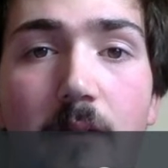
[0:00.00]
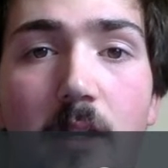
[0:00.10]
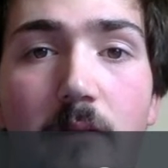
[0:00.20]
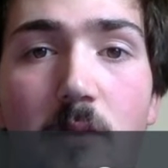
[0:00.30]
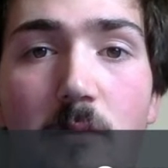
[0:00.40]

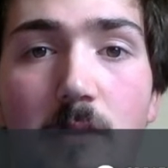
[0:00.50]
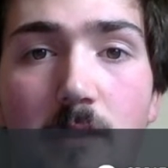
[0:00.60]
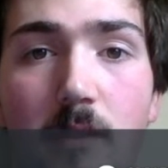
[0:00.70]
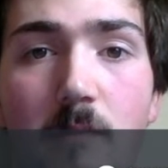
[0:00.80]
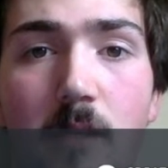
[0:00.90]
individual
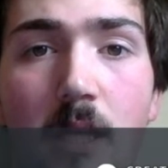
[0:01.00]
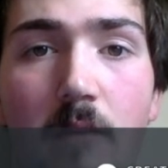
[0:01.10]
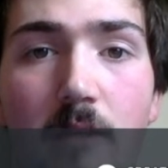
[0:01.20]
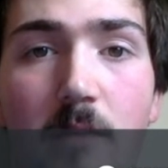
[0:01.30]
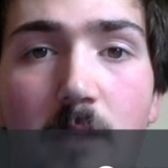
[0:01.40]
systems
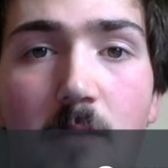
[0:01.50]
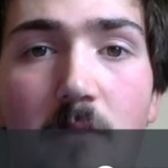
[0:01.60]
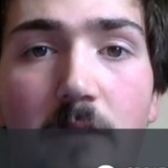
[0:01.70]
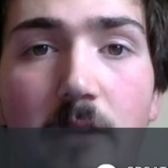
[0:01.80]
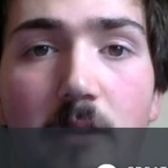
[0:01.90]
responsible
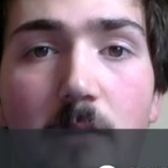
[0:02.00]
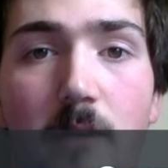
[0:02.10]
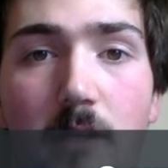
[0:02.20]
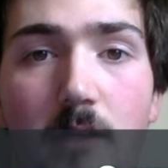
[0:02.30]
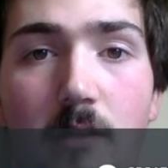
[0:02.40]
for energy
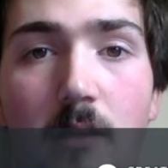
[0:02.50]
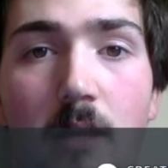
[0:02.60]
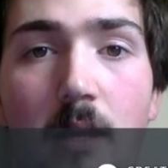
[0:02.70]
production.